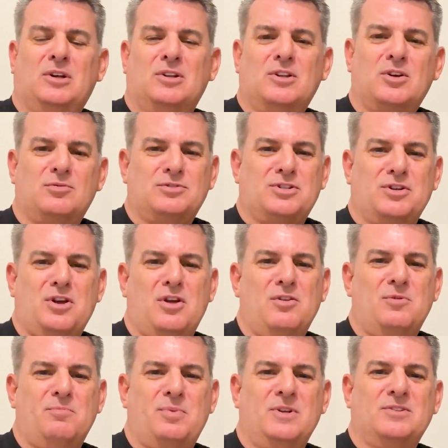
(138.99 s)
There was
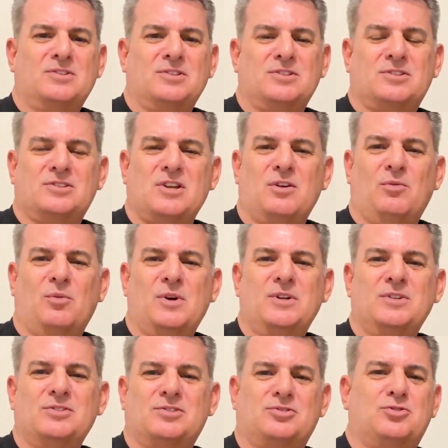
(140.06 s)
another business that
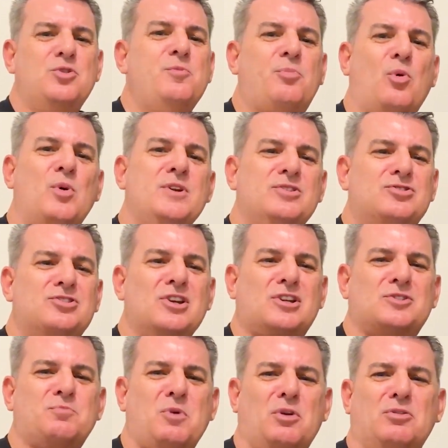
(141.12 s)
was
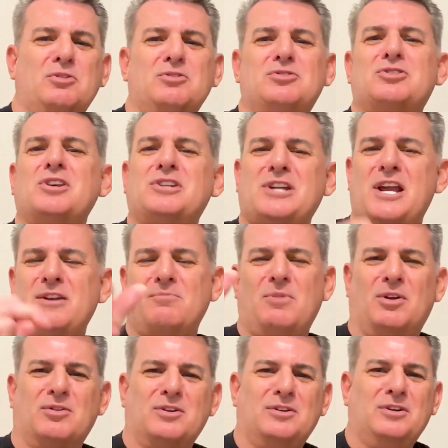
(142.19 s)
2.6 million to 10
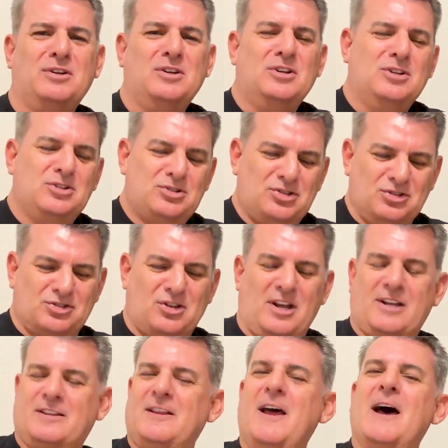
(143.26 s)
million, just
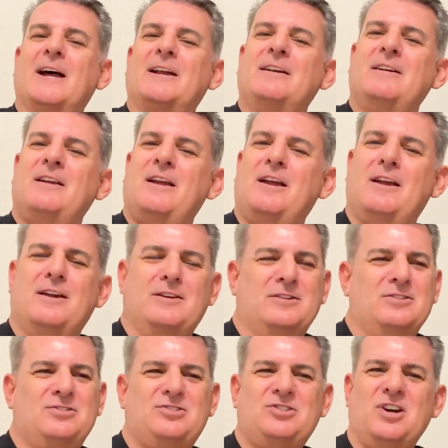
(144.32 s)
like that.
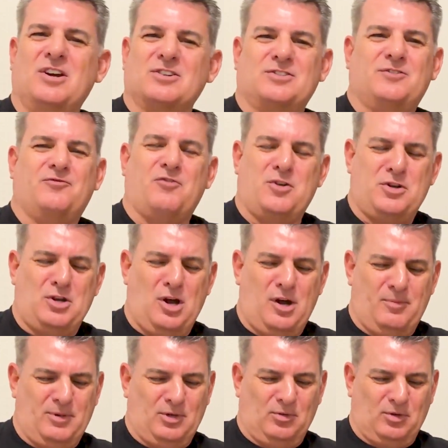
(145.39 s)
And just
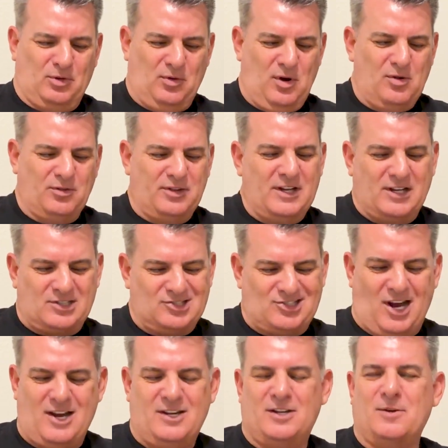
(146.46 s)
phenomenal growth.
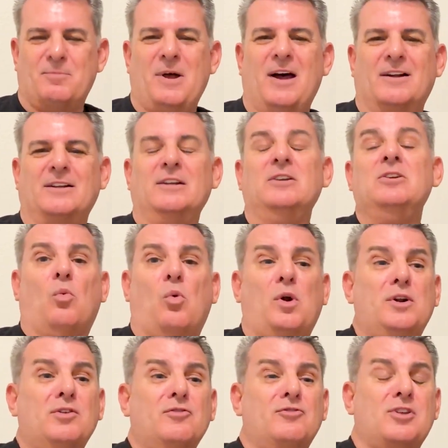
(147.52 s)
Excited about it.
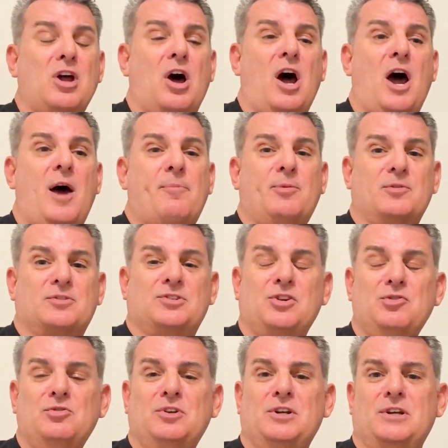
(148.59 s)
One of the
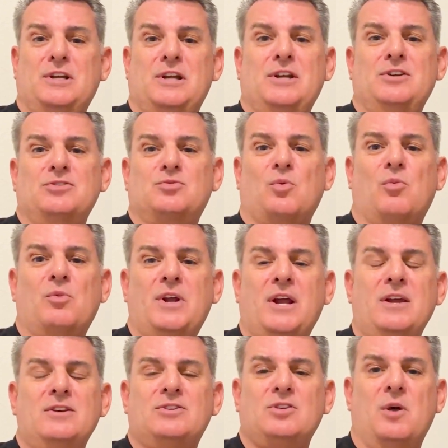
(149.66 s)
opportunities when we
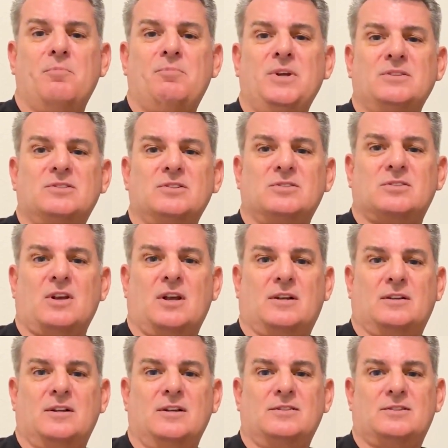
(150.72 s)
get into a business
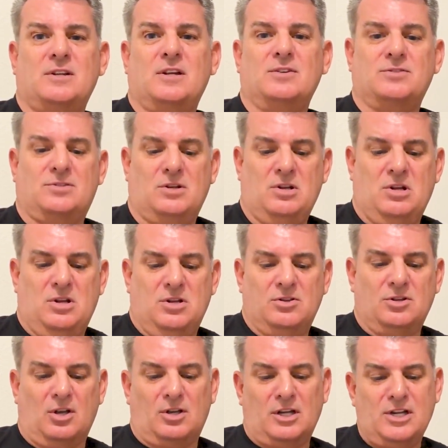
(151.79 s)
like this is
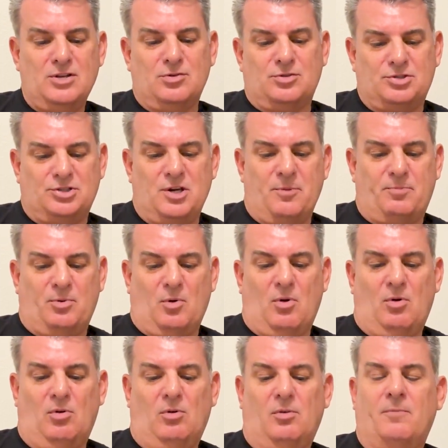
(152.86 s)
the leadership
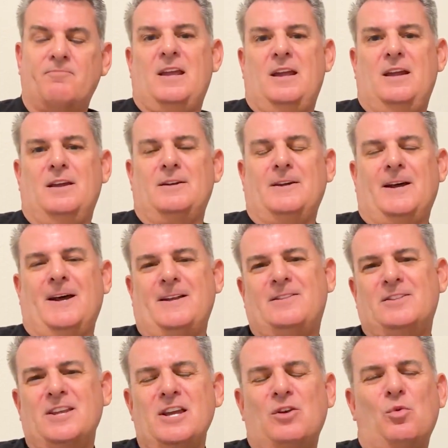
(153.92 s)
role. And I
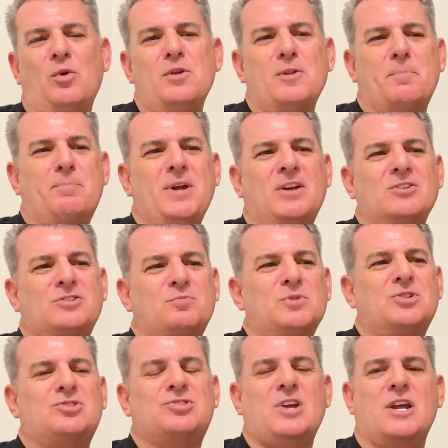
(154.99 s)
think one of the biggest
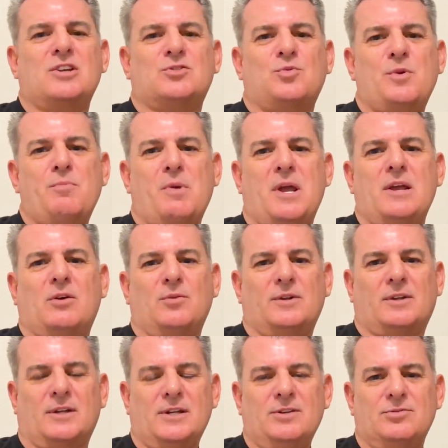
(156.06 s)
mistakes we make
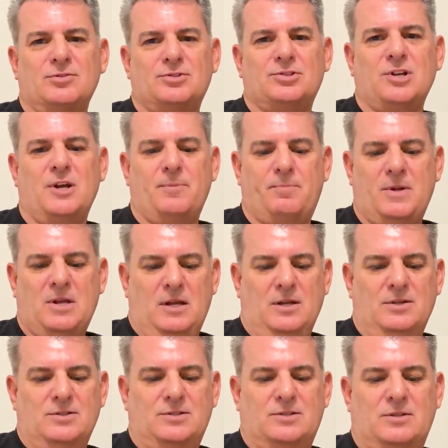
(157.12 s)
with leadership
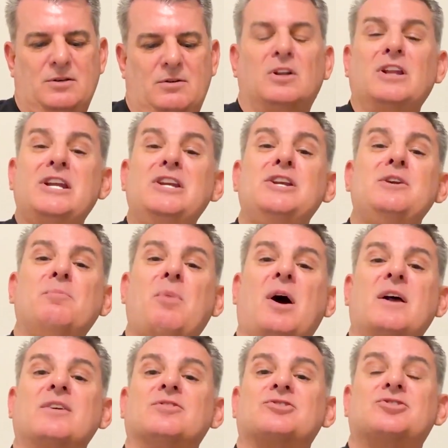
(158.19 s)
is leading
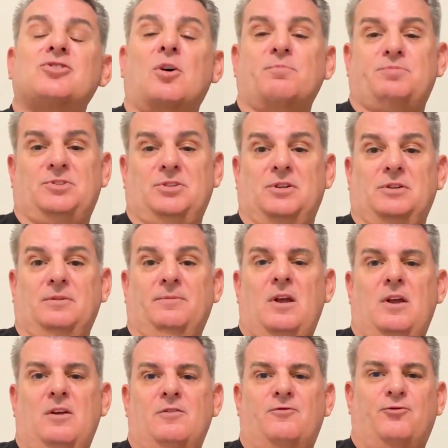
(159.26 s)
by assumption.
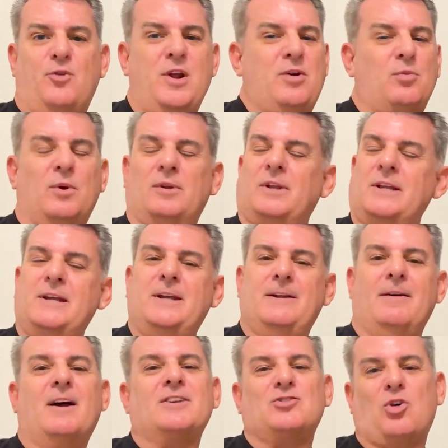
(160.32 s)
And
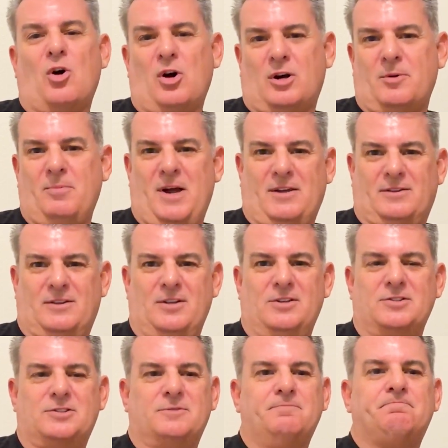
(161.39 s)
frequently, I talk about
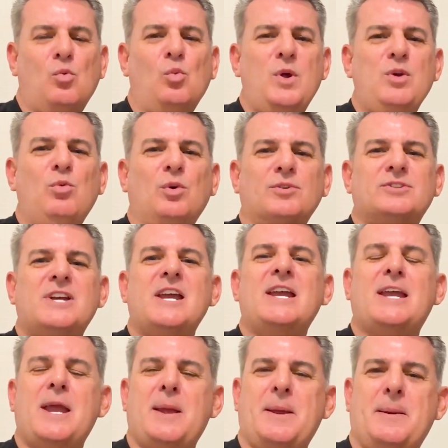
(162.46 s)
this. We will
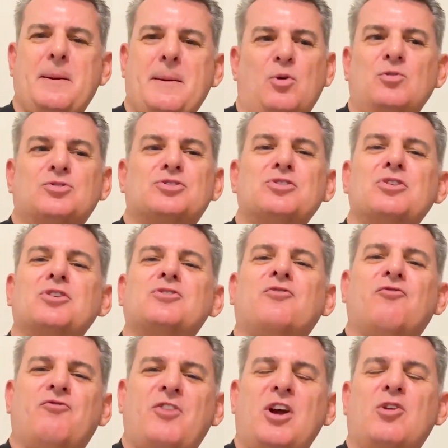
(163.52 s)
take a person that's
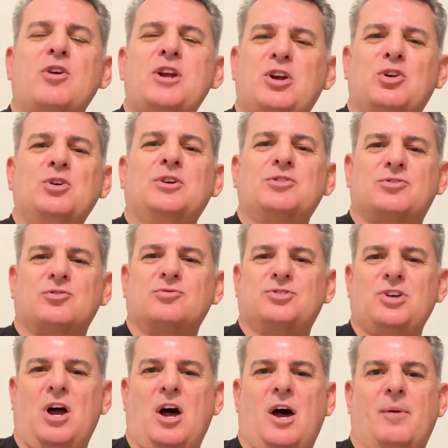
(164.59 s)
very good at their
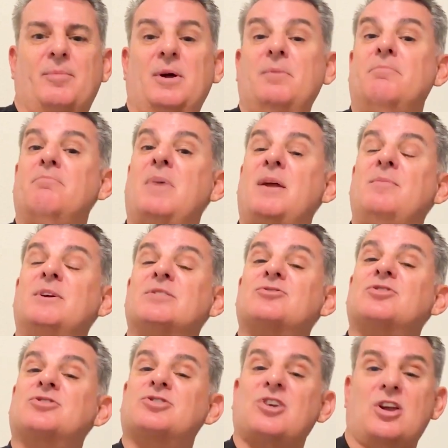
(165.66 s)
job, maybe
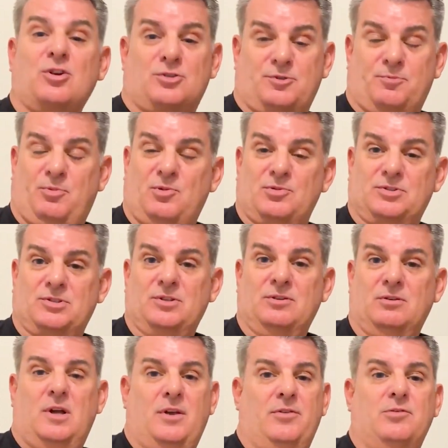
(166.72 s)
it's a salesperson,
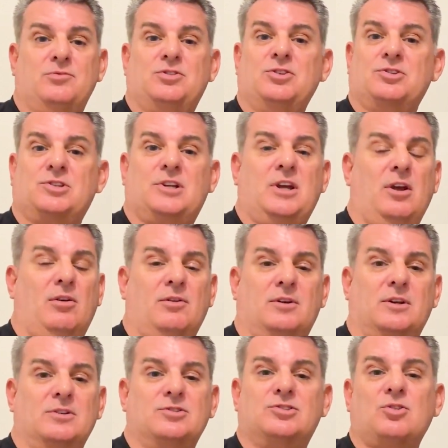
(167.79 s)
and they're just killing
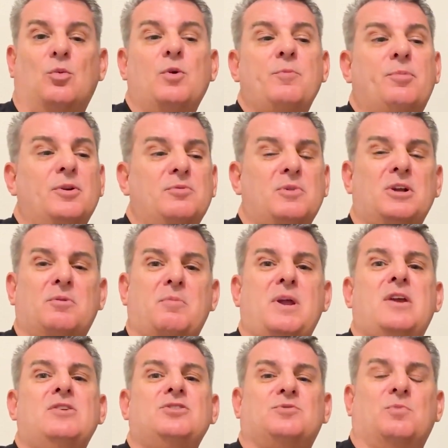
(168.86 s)
it. So we put them in a
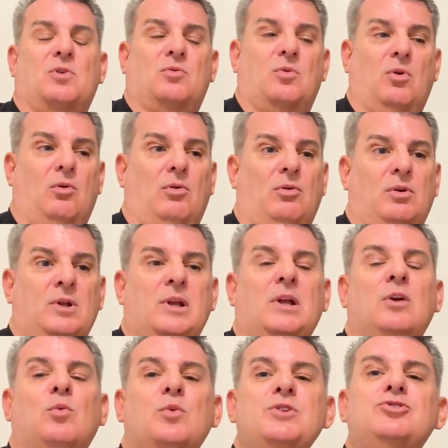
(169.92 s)
management role.
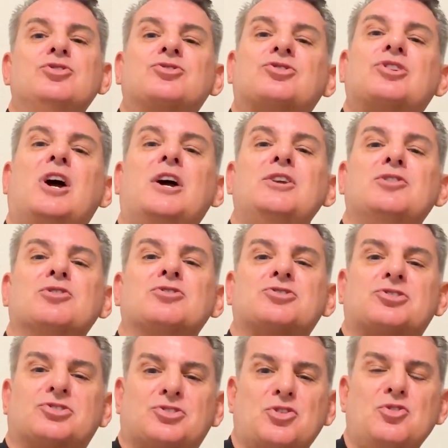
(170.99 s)
We just kind of
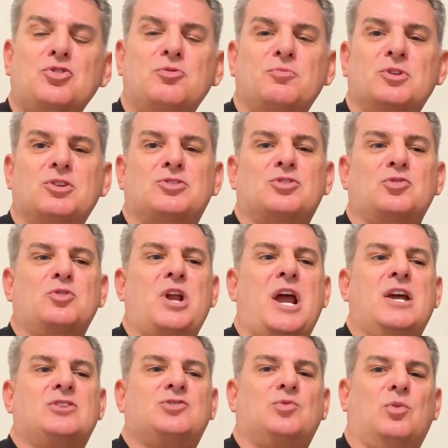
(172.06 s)
assume that they're
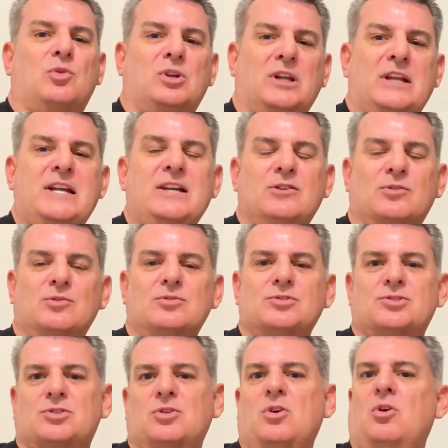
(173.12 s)
natural
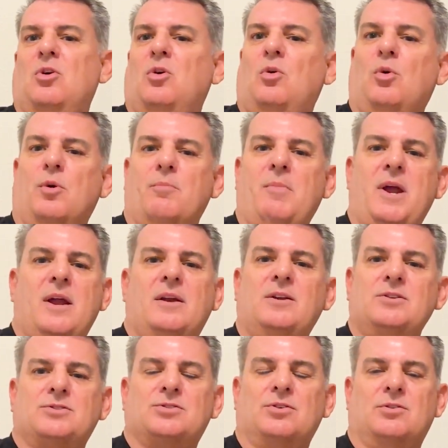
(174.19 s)
leaders or
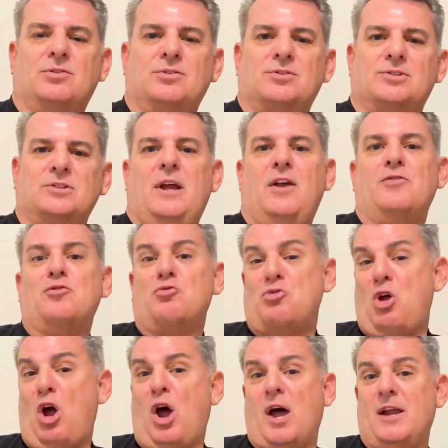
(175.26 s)
managers, and they're
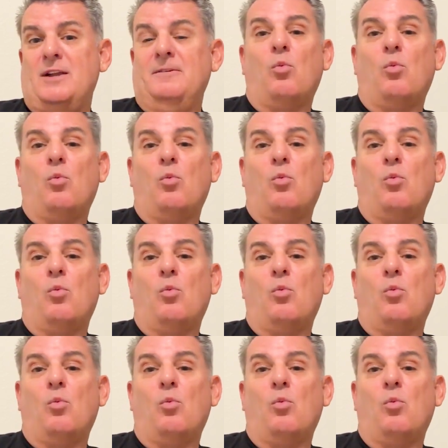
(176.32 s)
not.